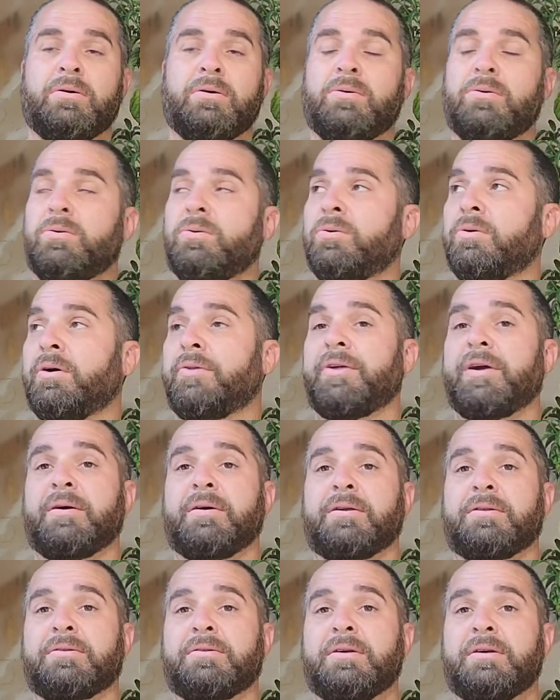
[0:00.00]
Ooh, I think I'm
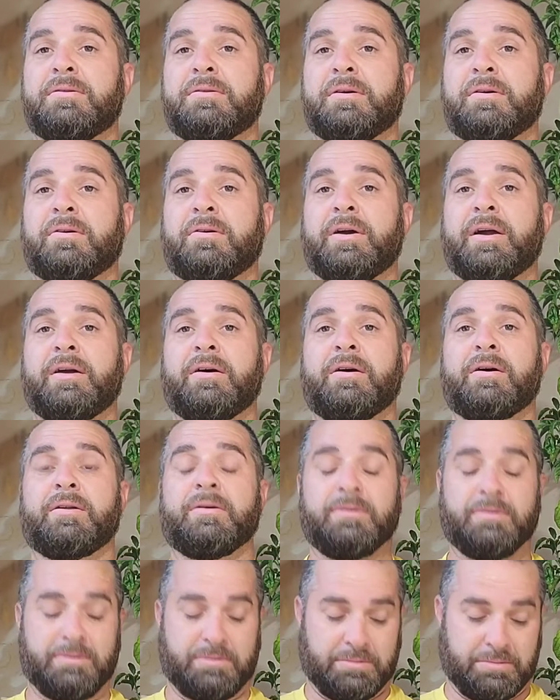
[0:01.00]
gonna sneeze here. Hang on,
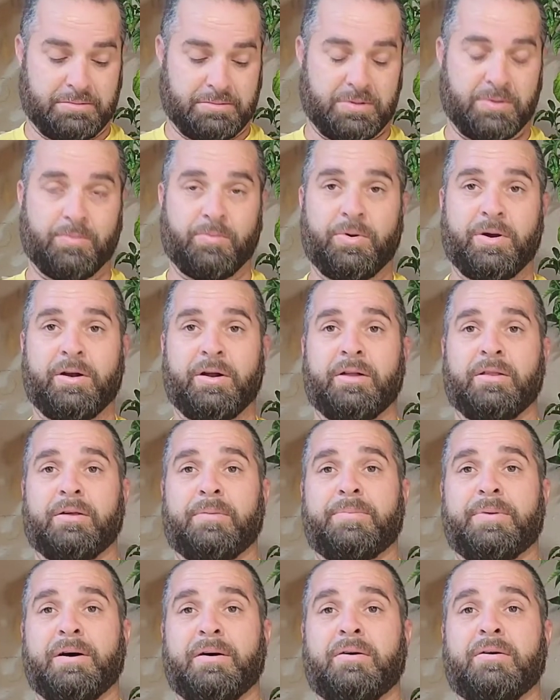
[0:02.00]
I'm wearing a
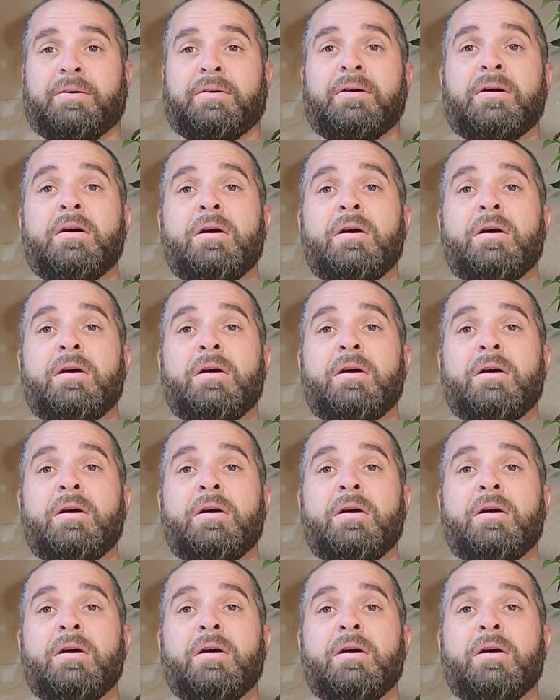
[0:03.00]
lapel.